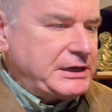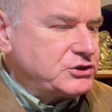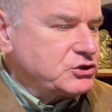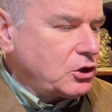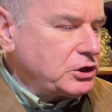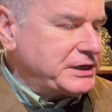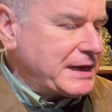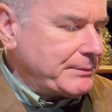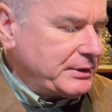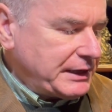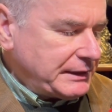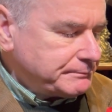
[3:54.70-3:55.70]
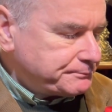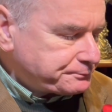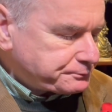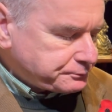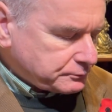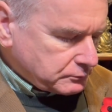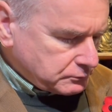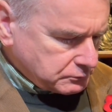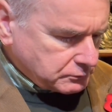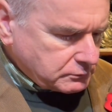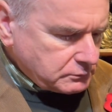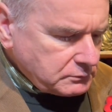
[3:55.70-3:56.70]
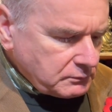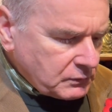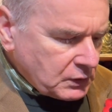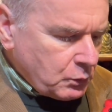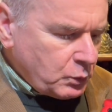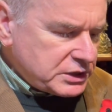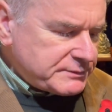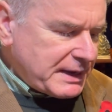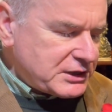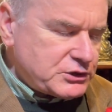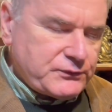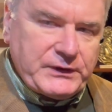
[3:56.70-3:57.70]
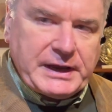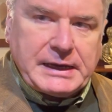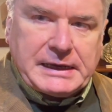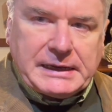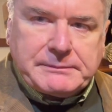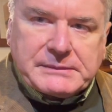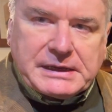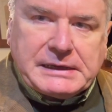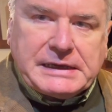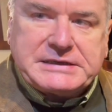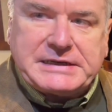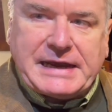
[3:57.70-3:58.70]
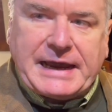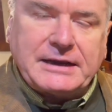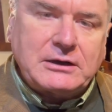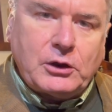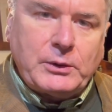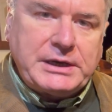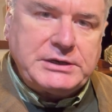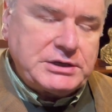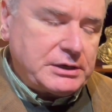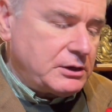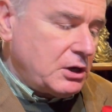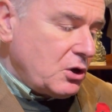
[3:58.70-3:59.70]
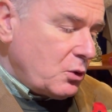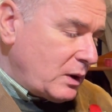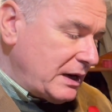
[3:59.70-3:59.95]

solid ebony, which makes you think, is it Anglo-Indian? Well,